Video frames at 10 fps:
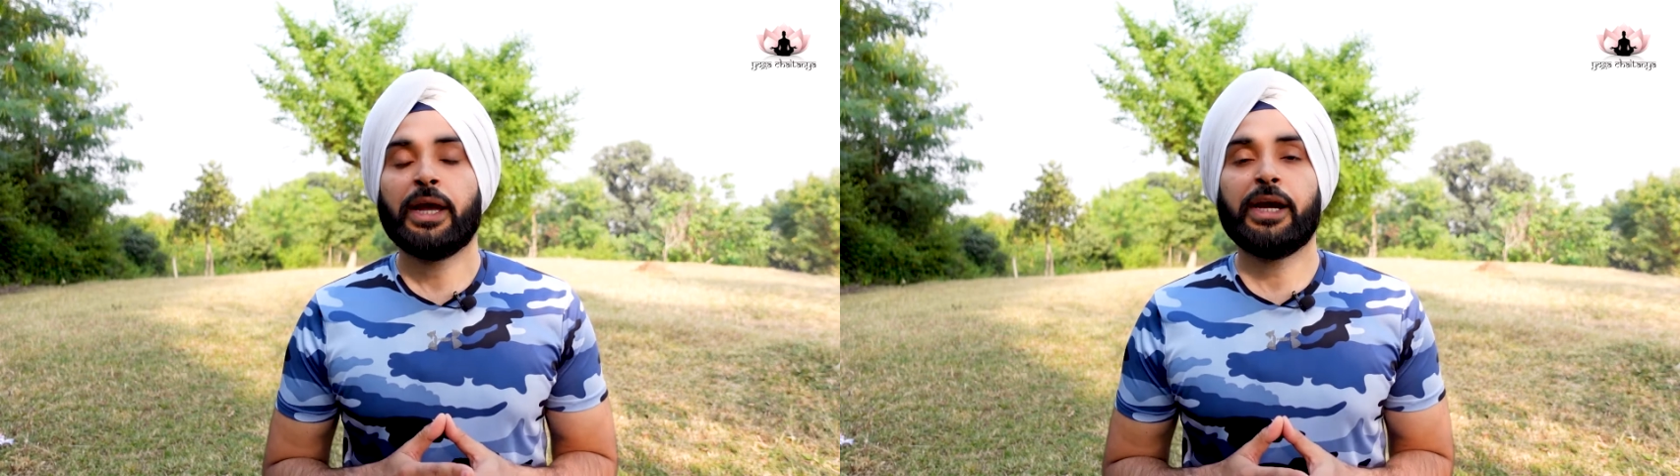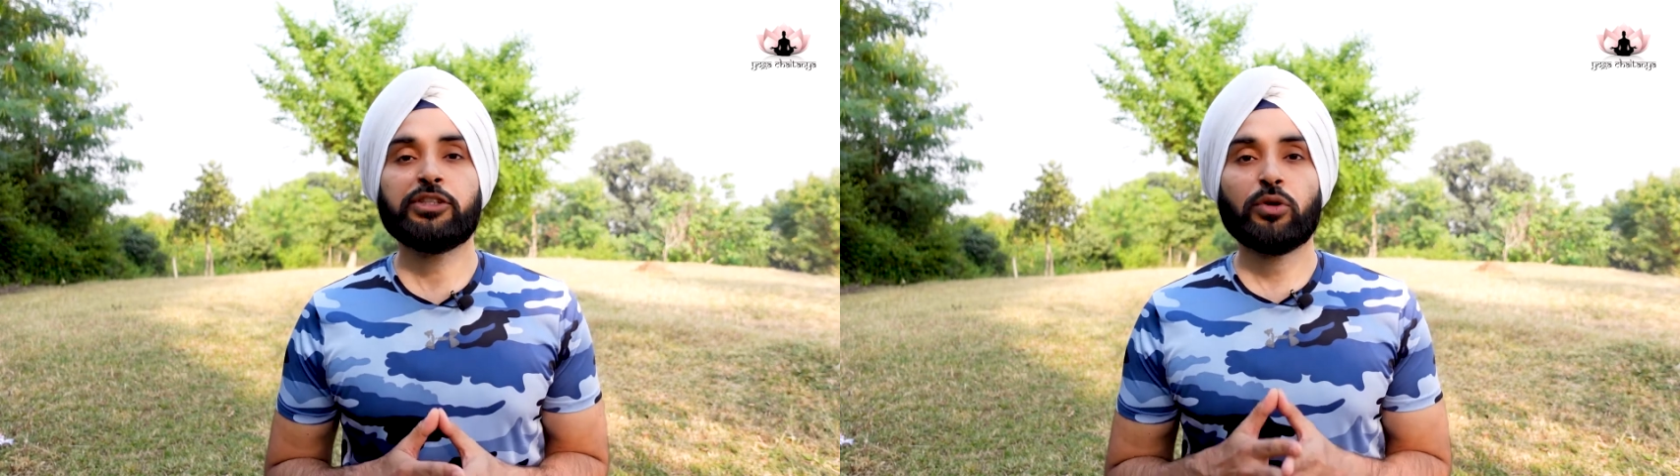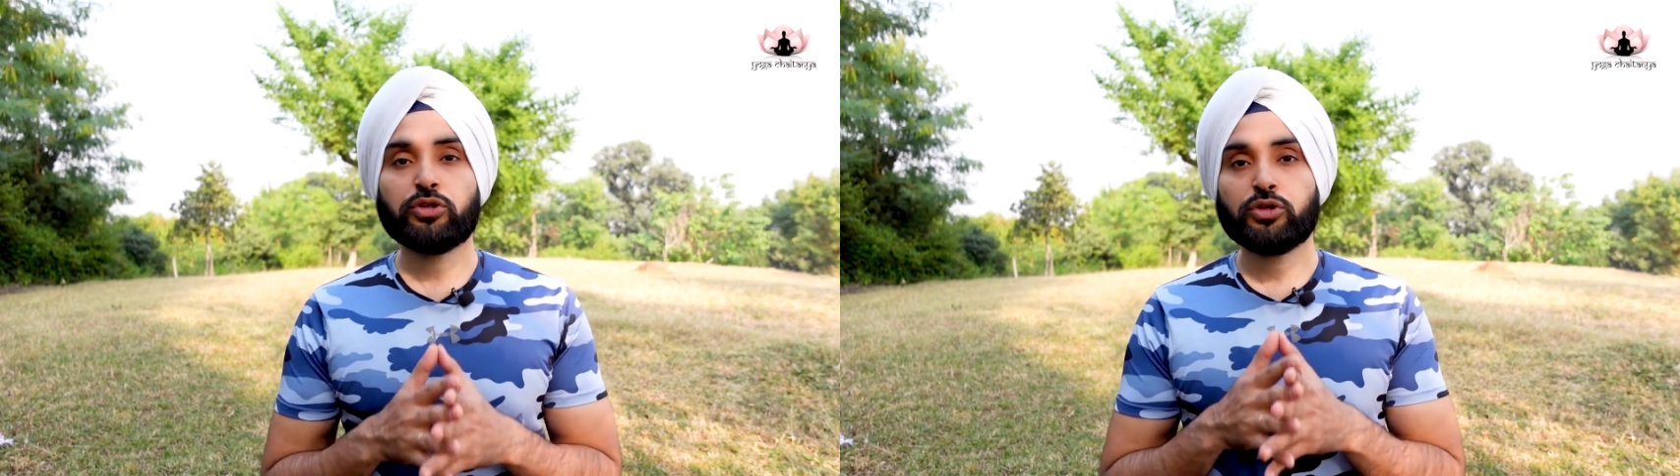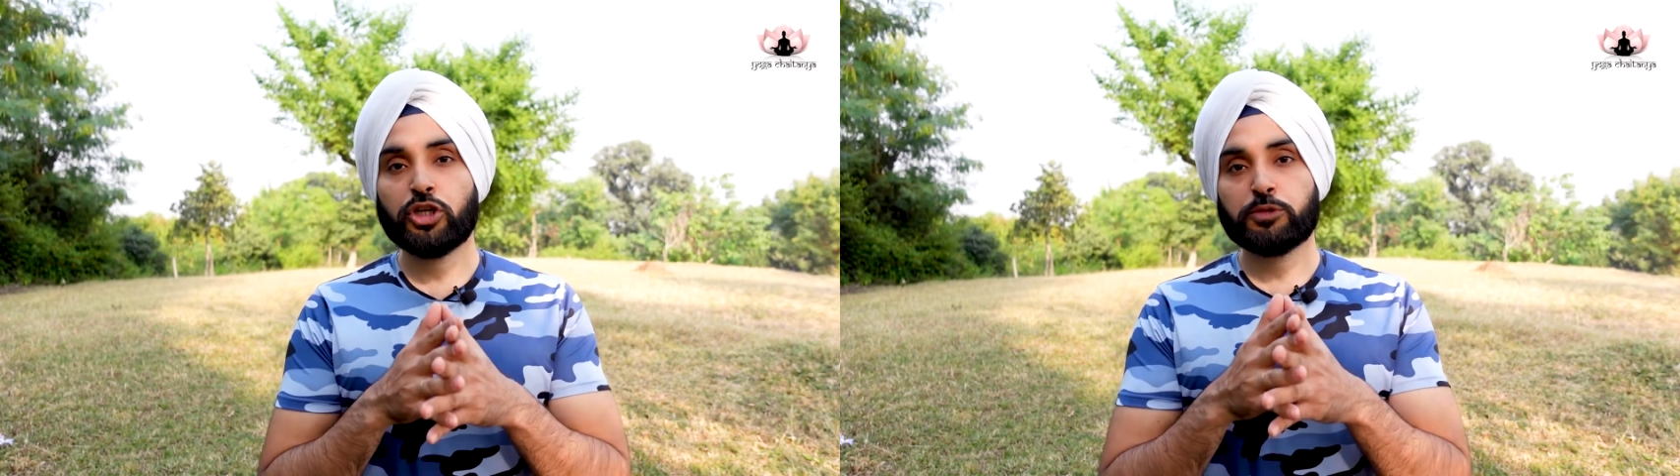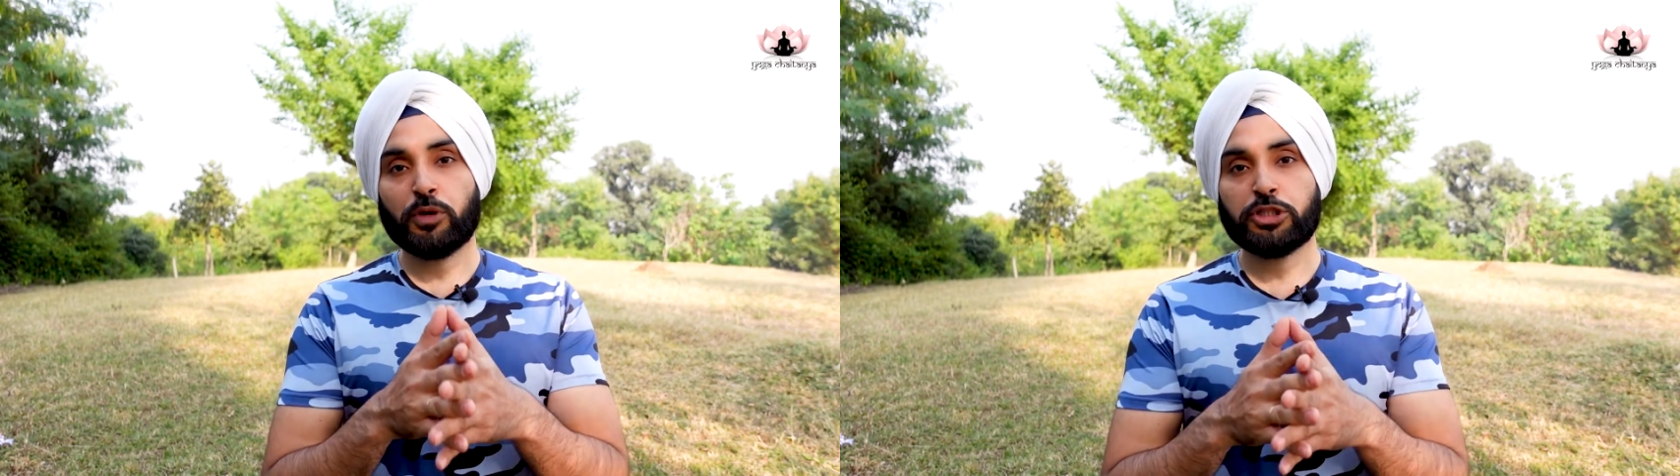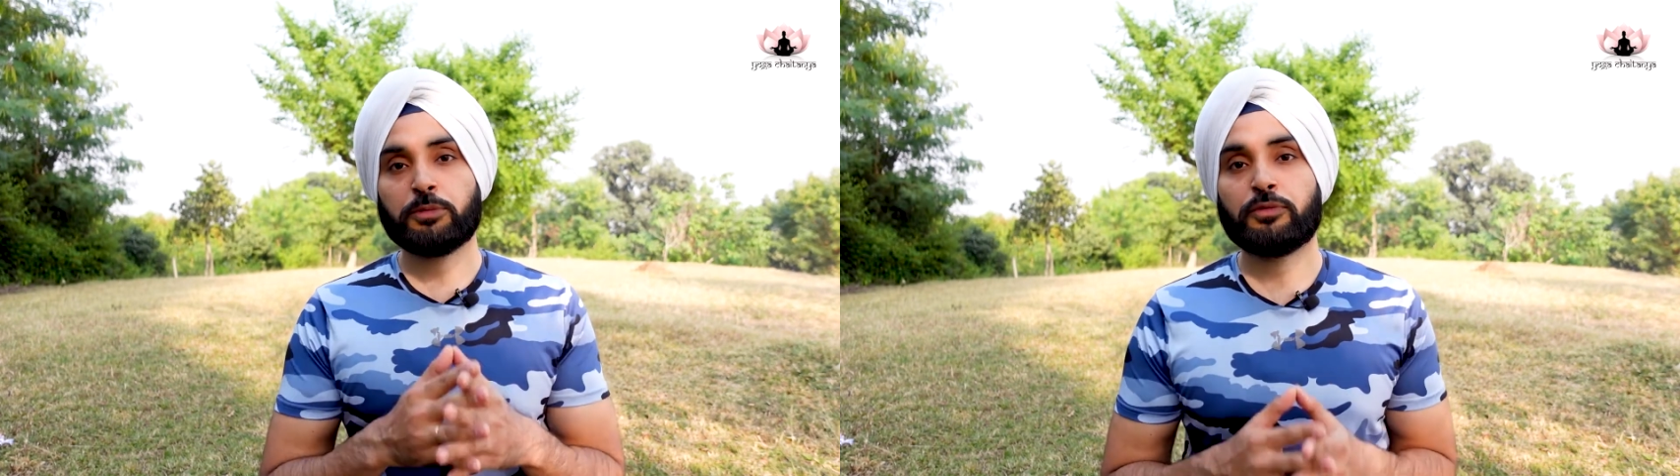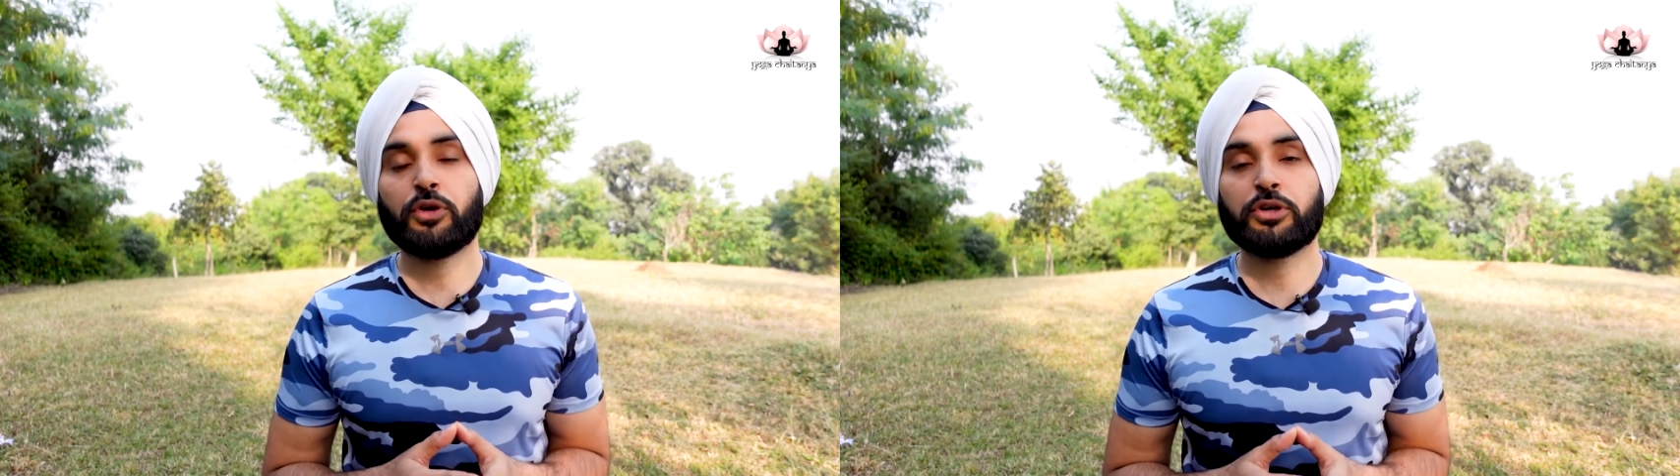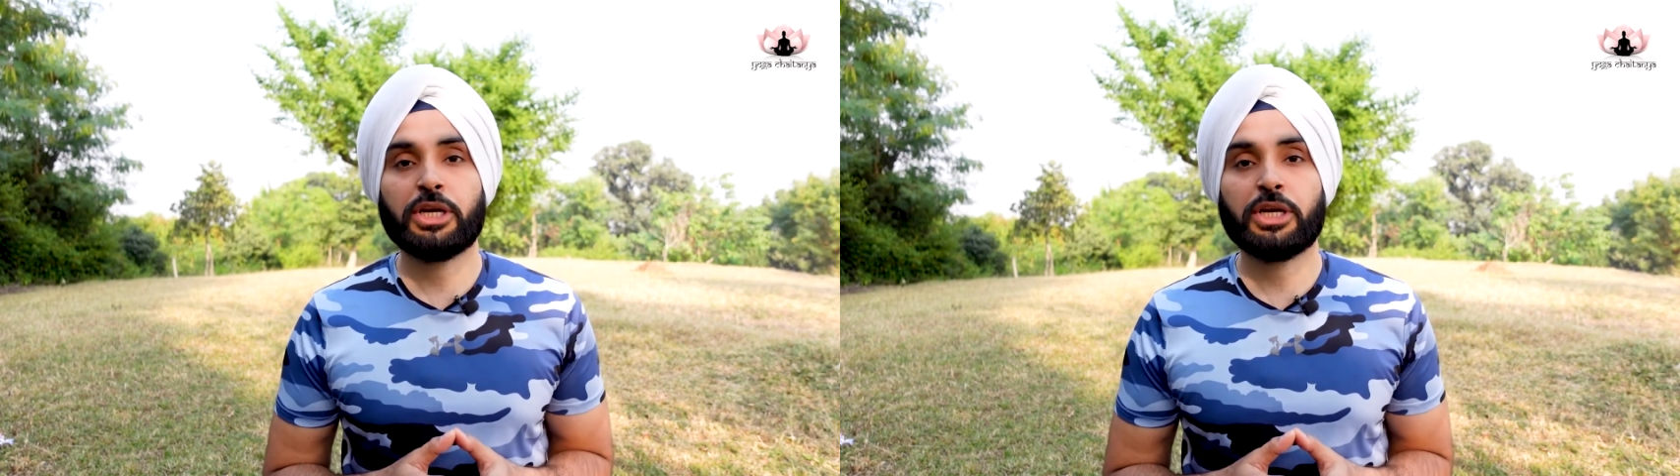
It is also responsible for the